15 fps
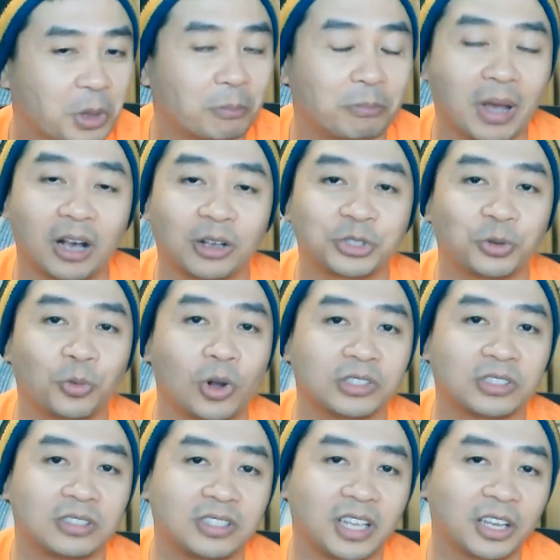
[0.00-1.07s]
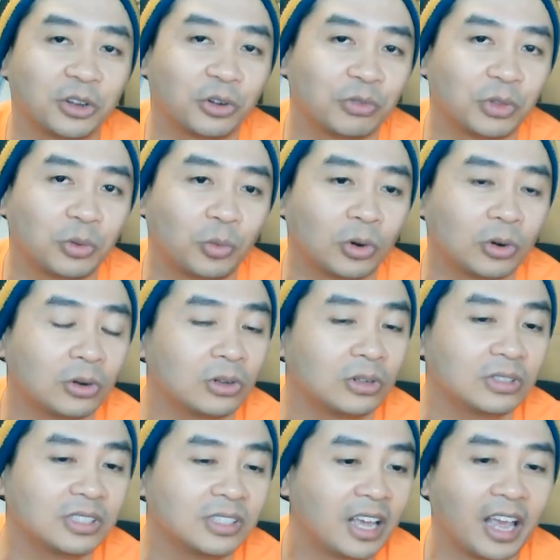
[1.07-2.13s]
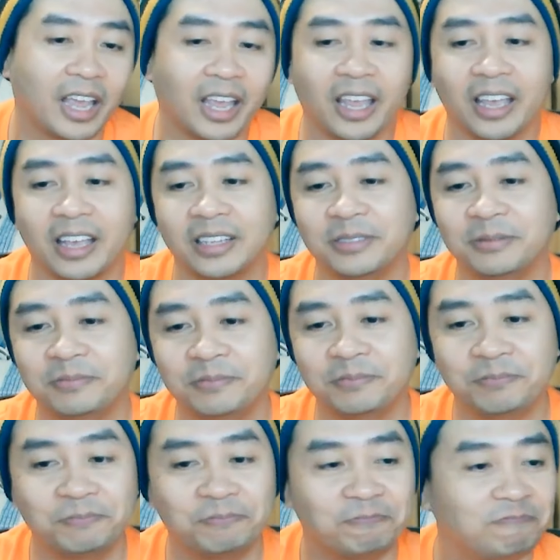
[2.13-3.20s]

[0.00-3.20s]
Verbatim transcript: Bowser wants to take over the world and